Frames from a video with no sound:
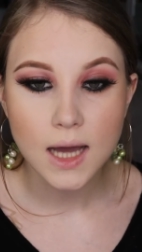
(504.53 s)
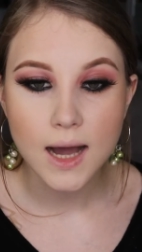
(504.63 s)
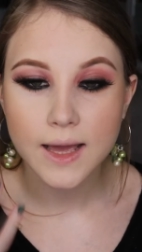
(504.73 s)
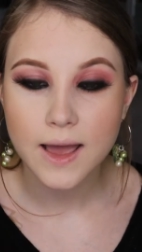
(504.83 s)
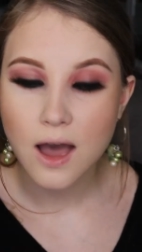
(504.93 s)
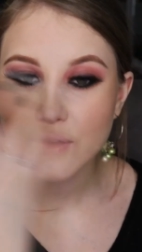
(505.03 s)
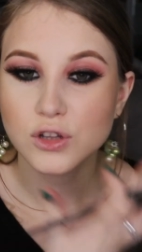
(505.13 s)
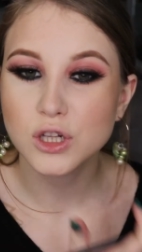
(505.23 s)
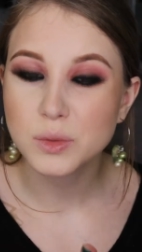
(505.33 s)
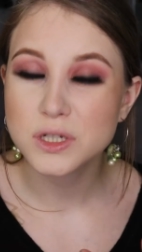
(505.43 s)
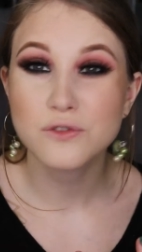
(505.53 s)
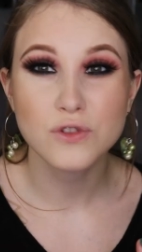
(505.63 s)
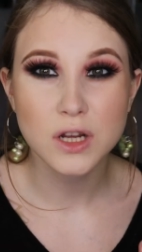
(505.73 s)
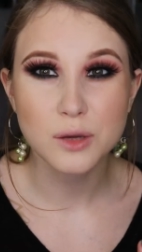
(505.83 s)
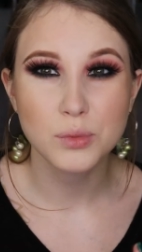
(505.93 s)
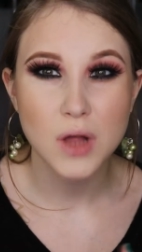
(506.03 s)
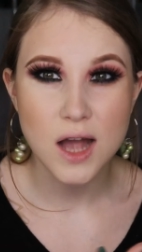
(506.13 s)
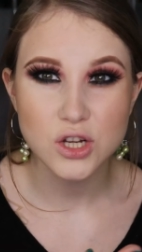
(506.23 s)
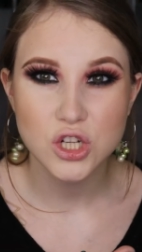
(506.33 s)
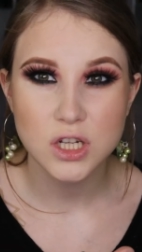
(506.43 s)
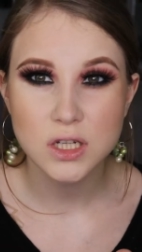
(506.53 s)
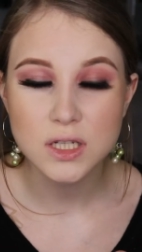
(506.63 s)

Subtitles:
I have a little bit different complexion.